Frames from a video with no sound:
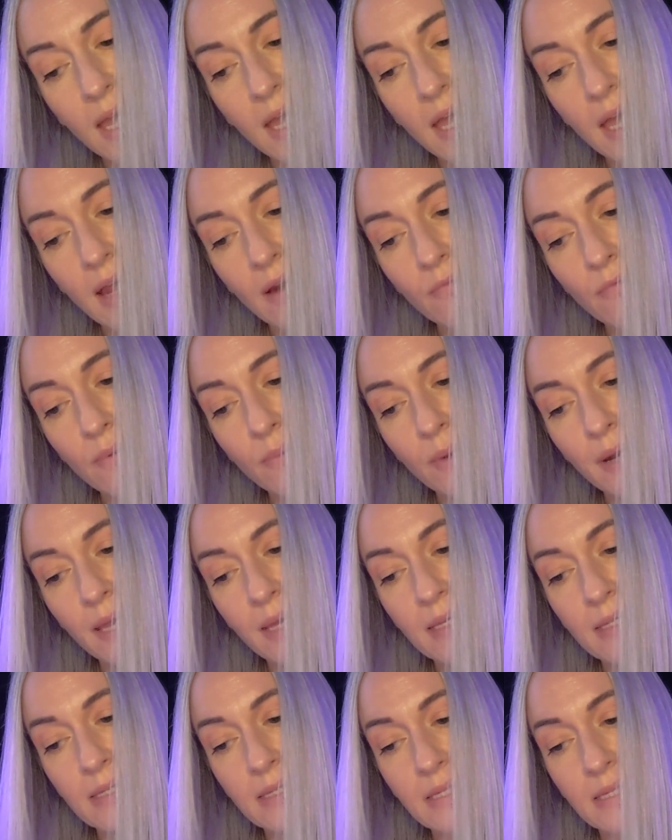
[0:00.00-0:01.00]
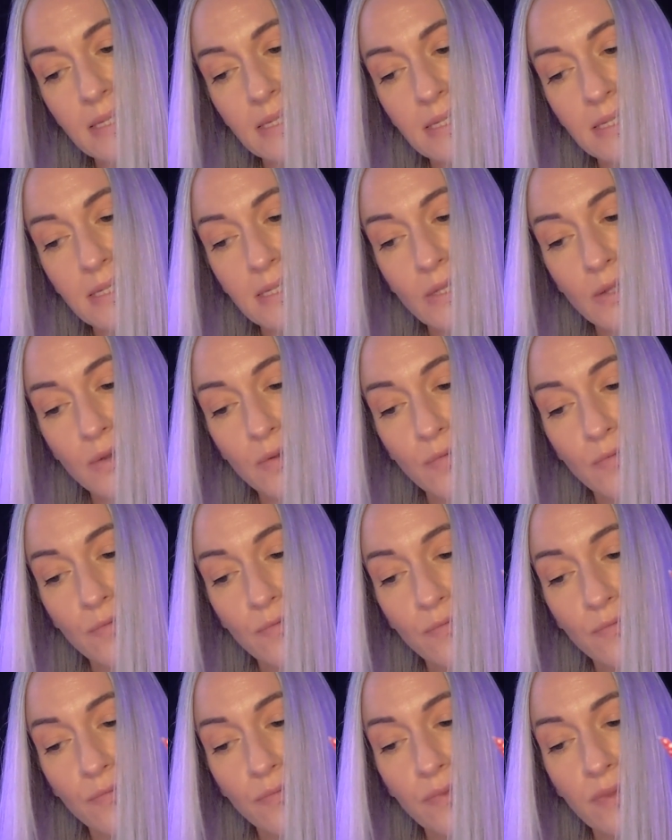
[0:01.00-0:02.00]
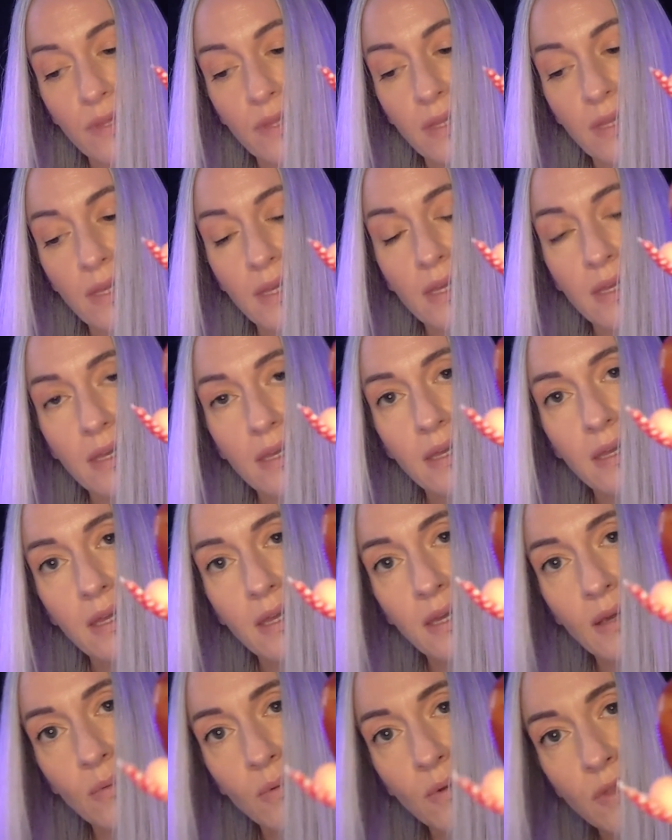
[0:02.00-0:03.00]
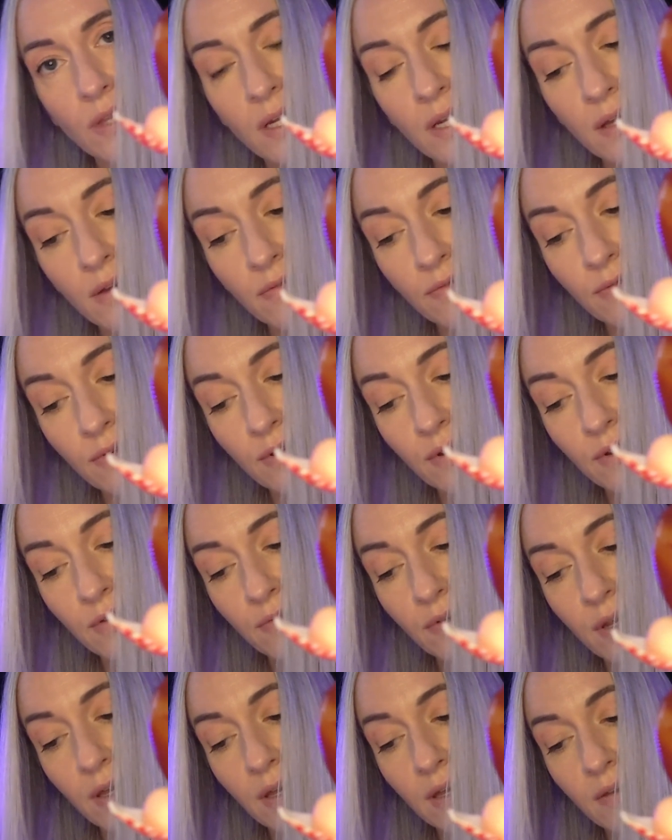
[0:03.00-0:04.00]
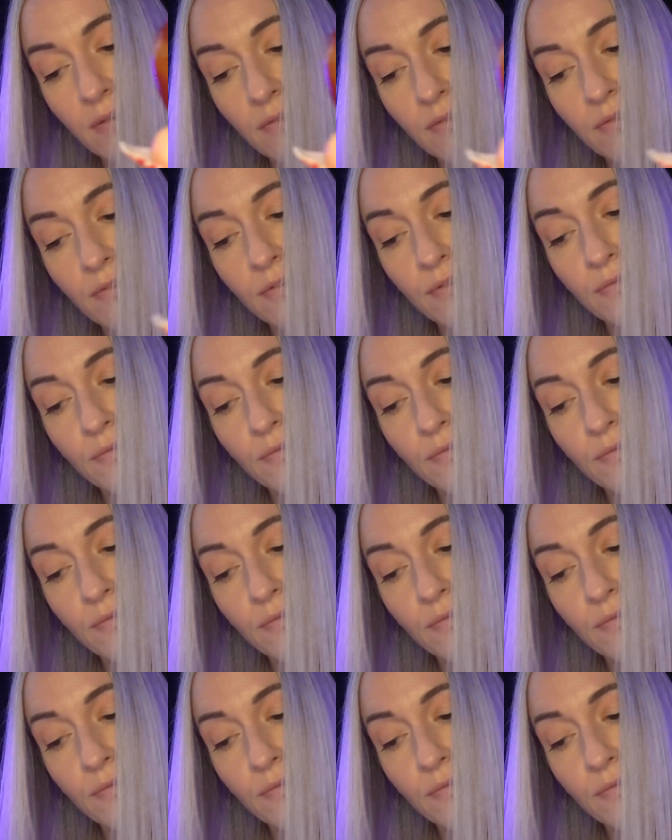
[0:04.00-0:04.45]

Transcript: and replaces it with a love of life.